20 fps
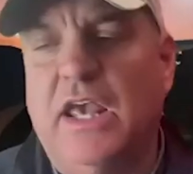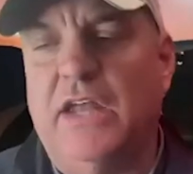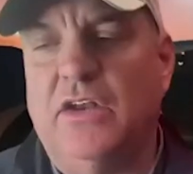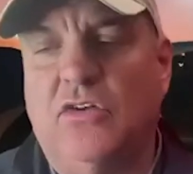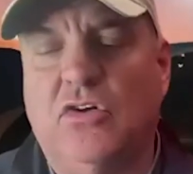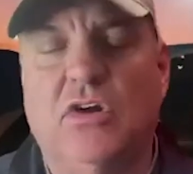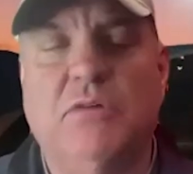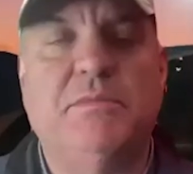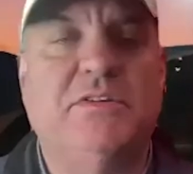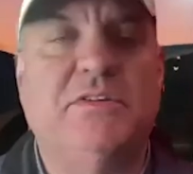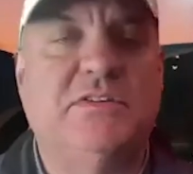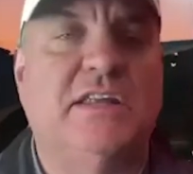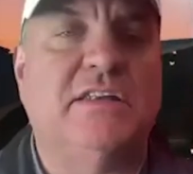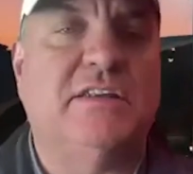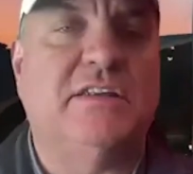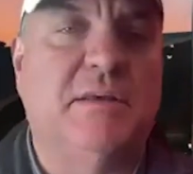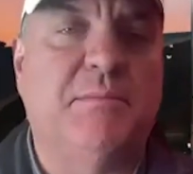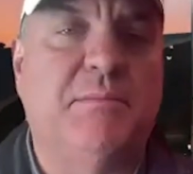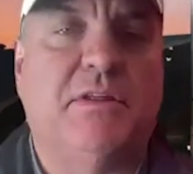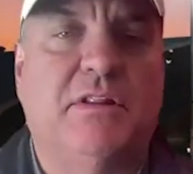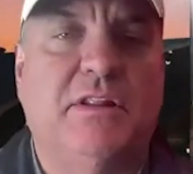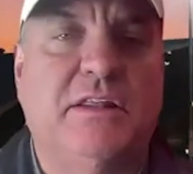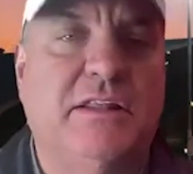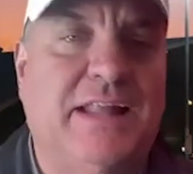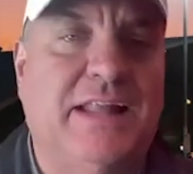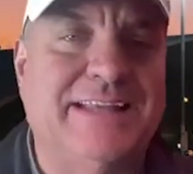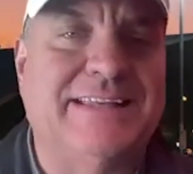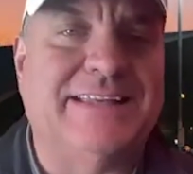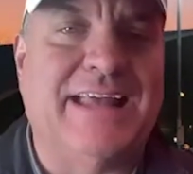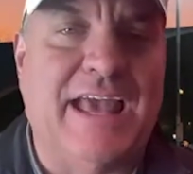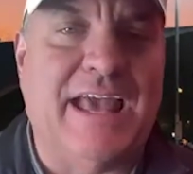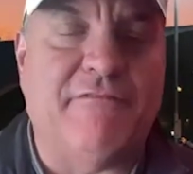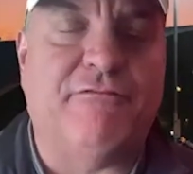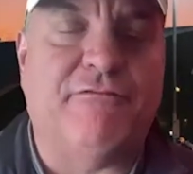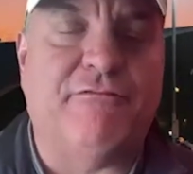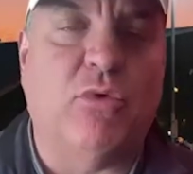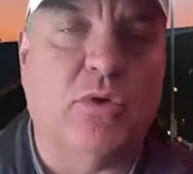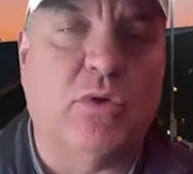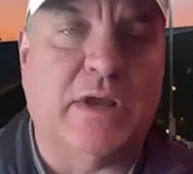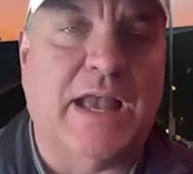And Kirby said typically like to have
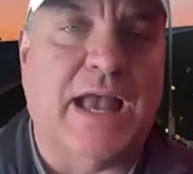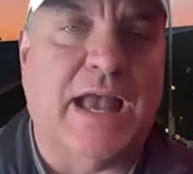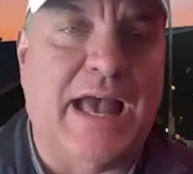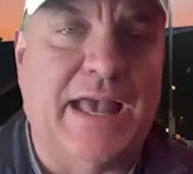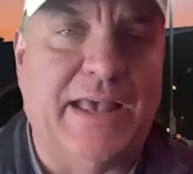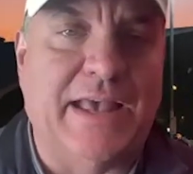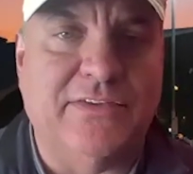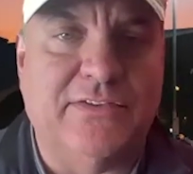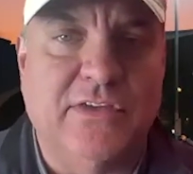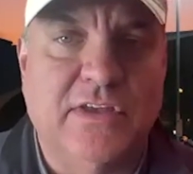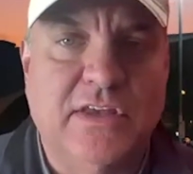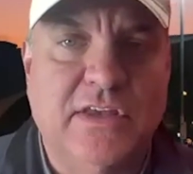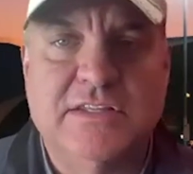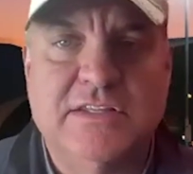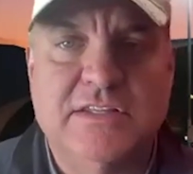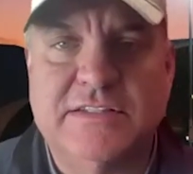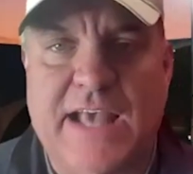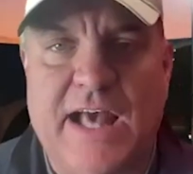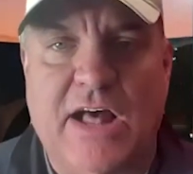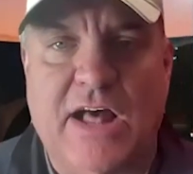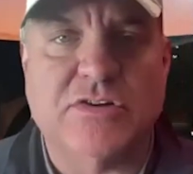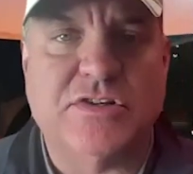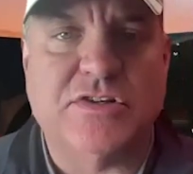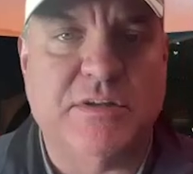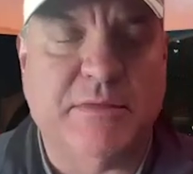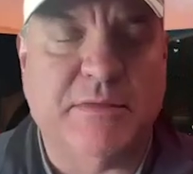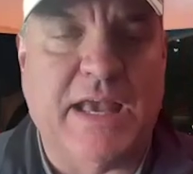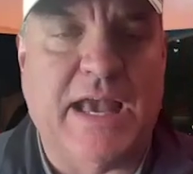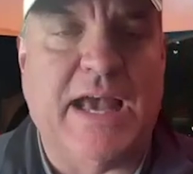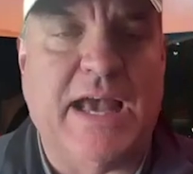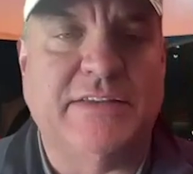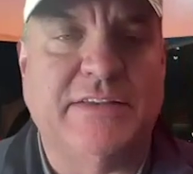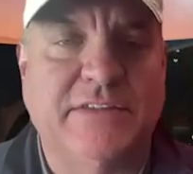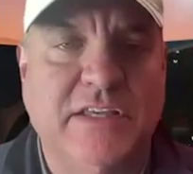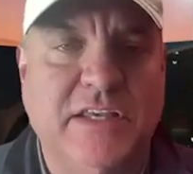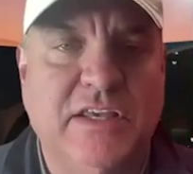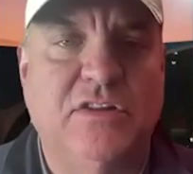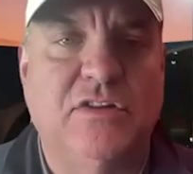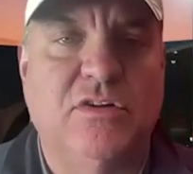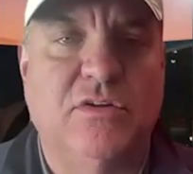four guys, scholarship guys,
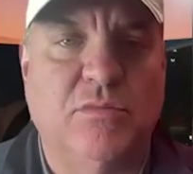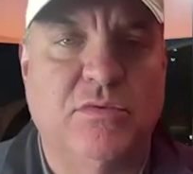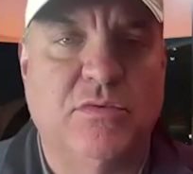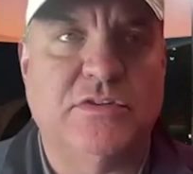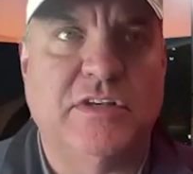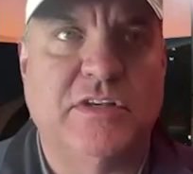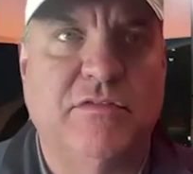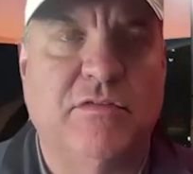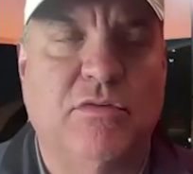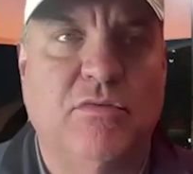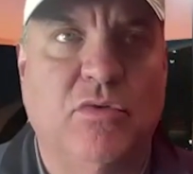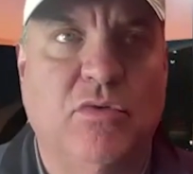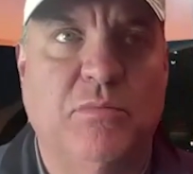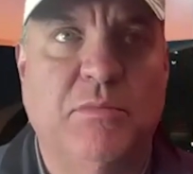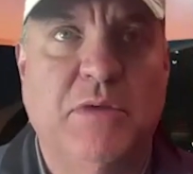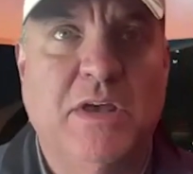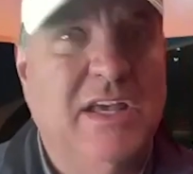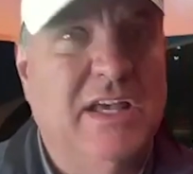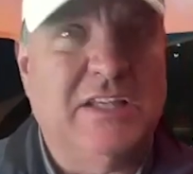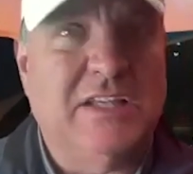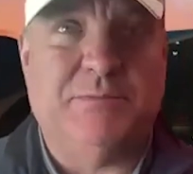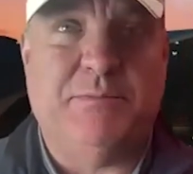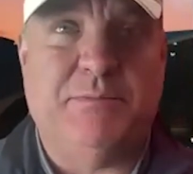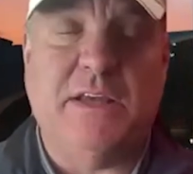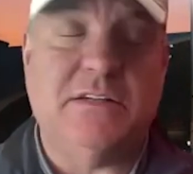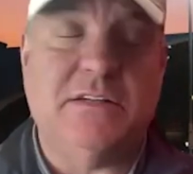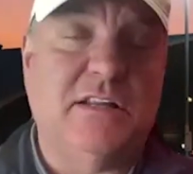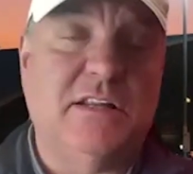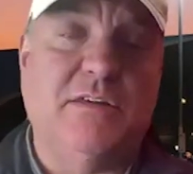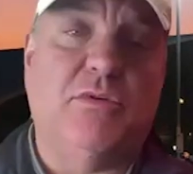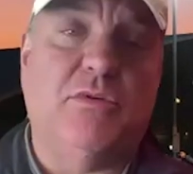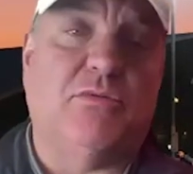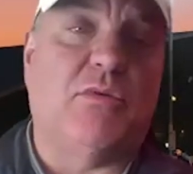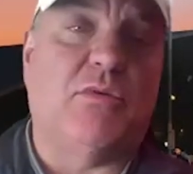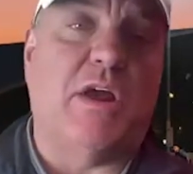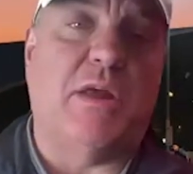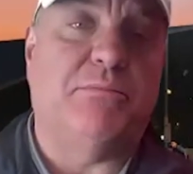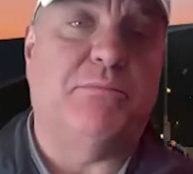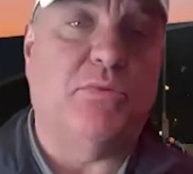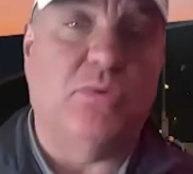in the receiver room, especially with
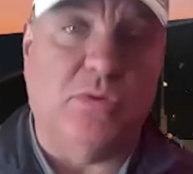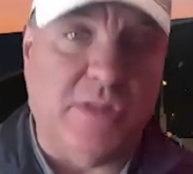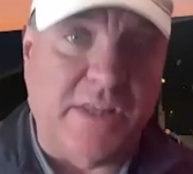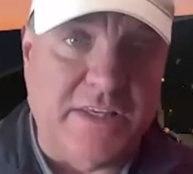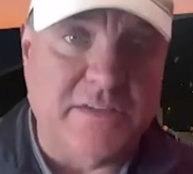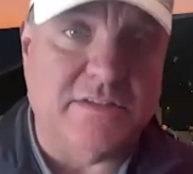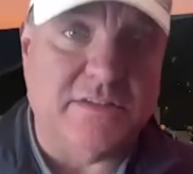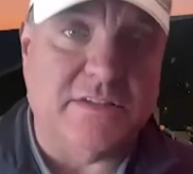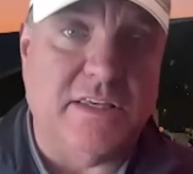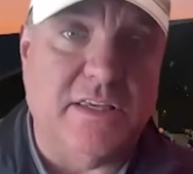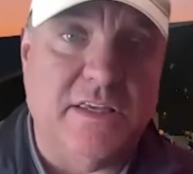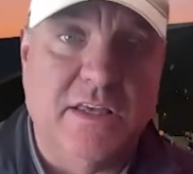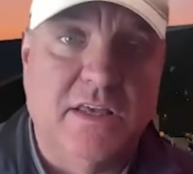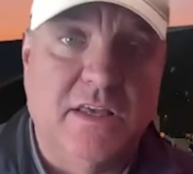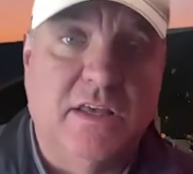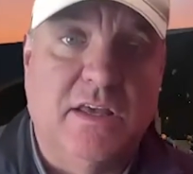Ryan Pugliese